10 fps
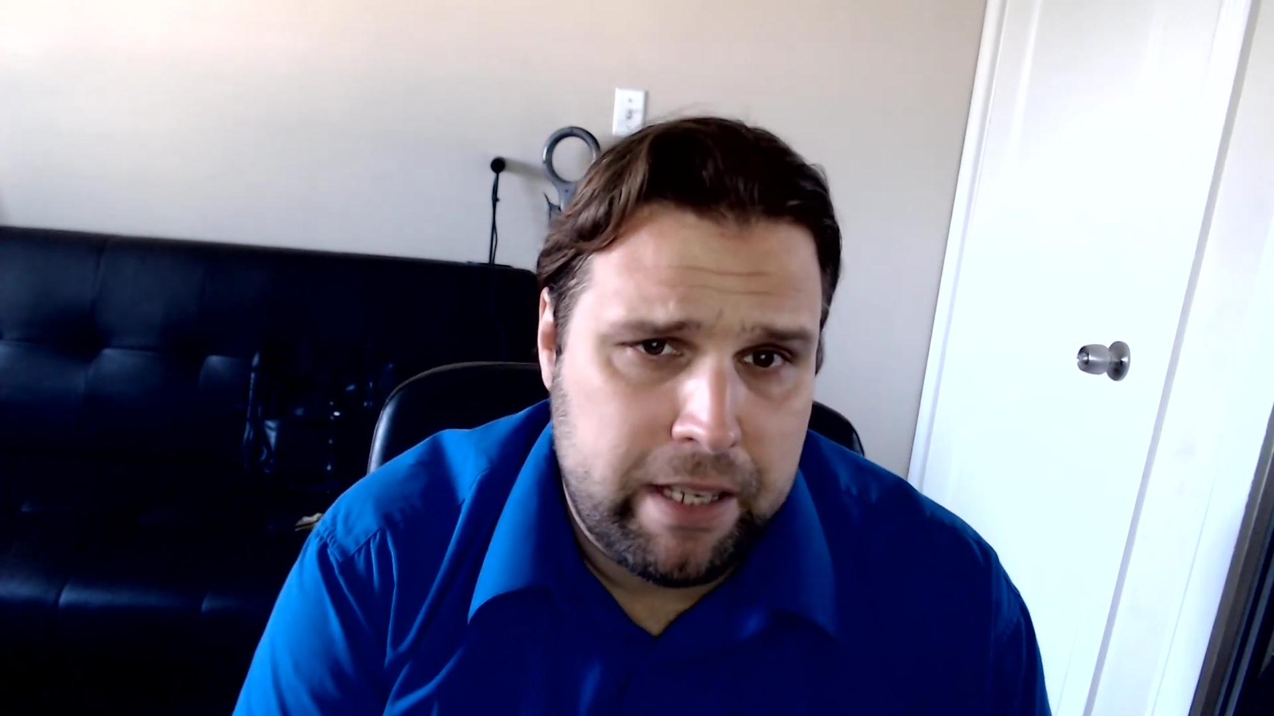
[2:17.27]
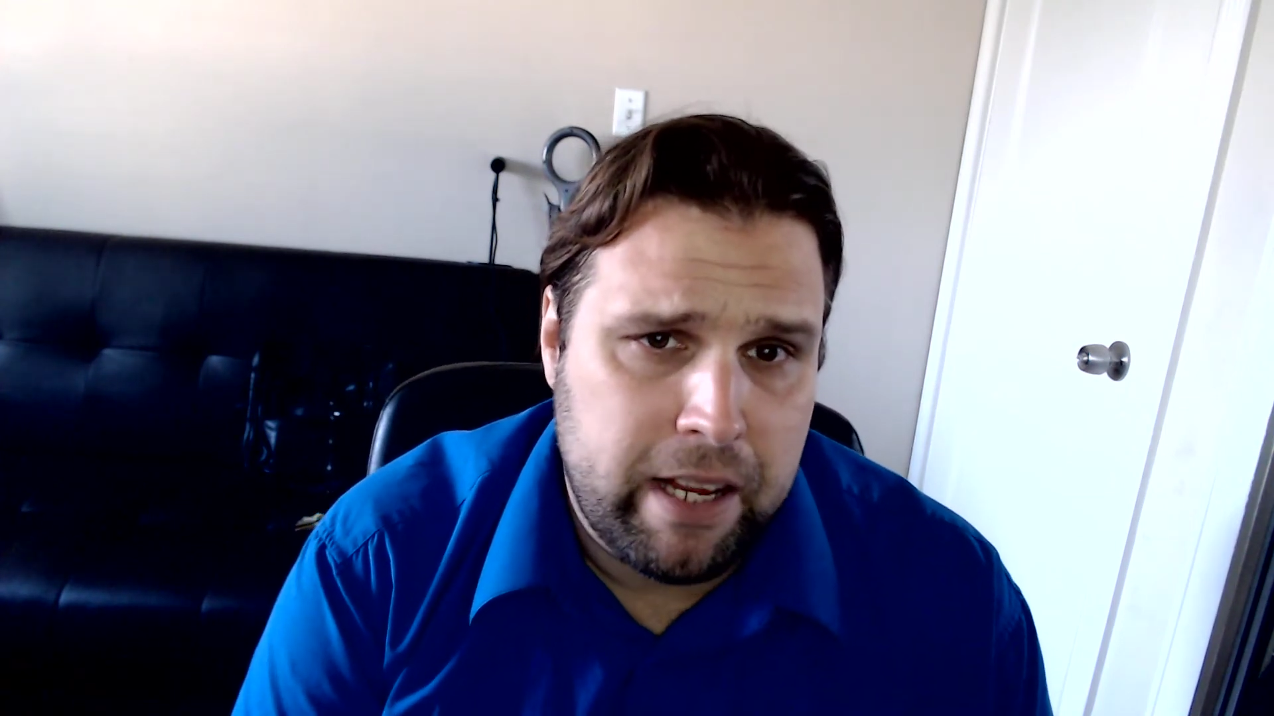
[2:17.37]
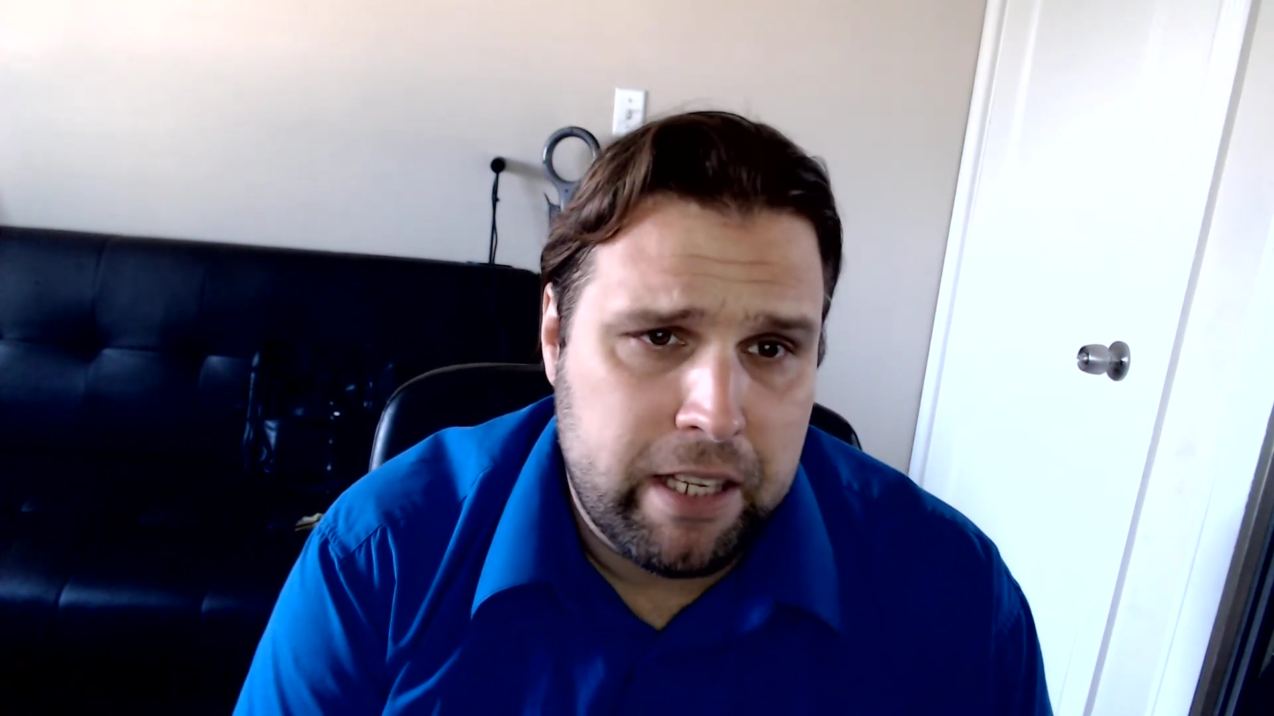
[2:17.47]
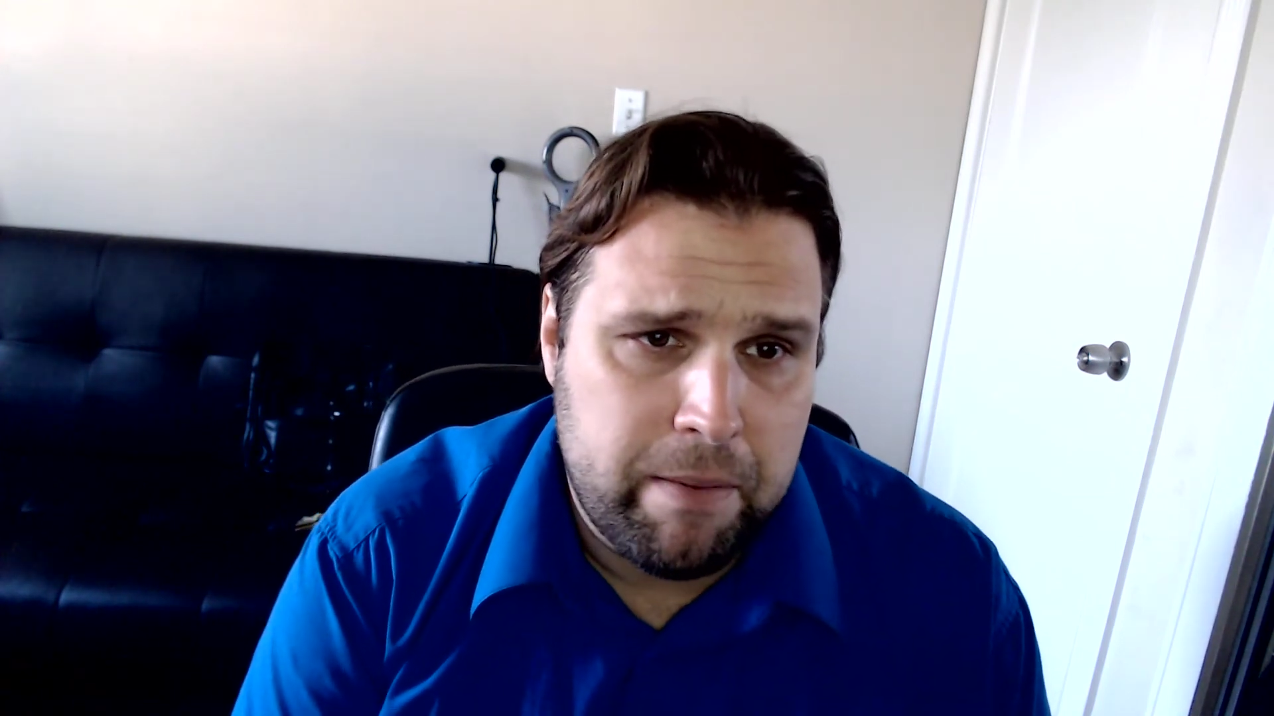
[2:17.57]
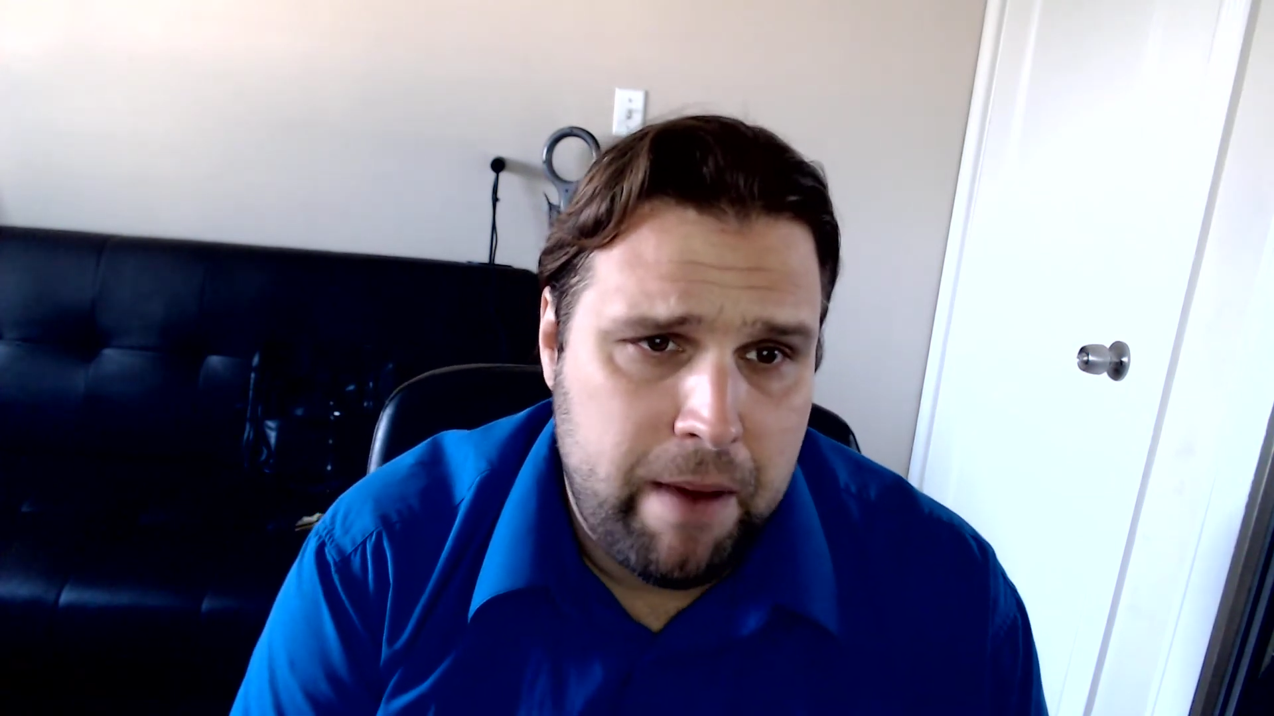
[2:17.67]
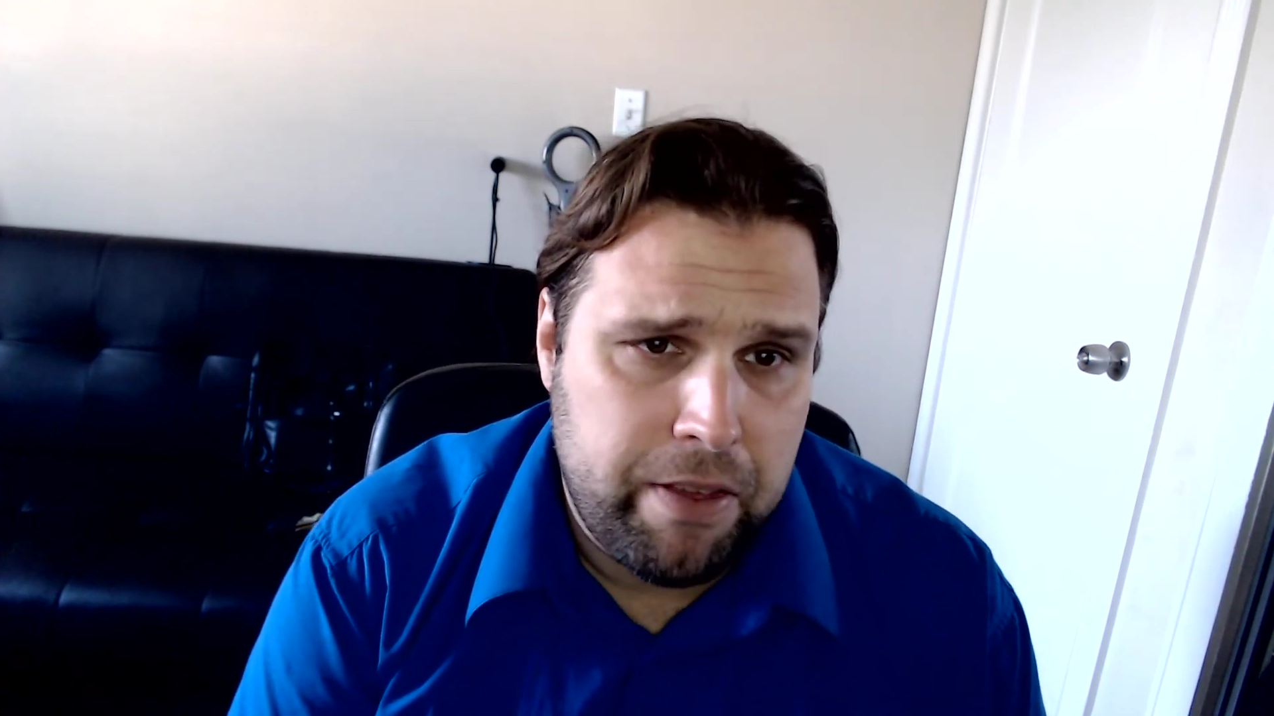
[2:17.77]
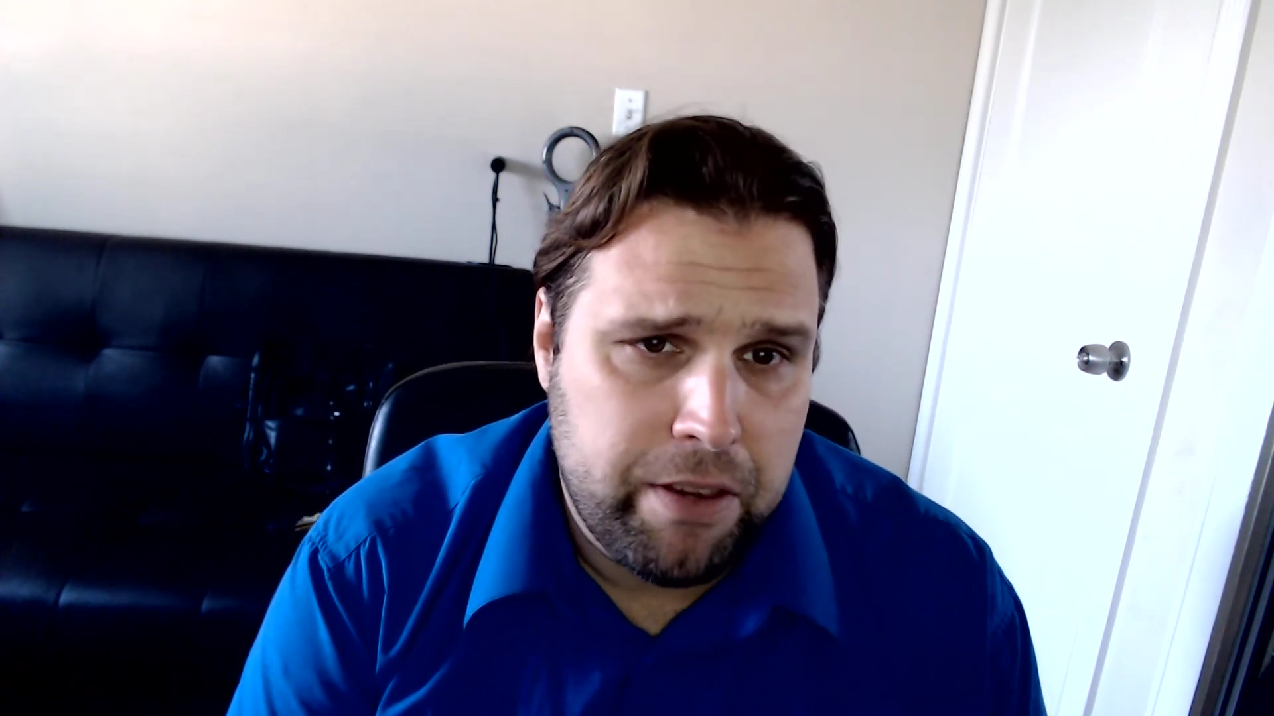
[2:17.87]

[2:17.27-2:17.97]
sense about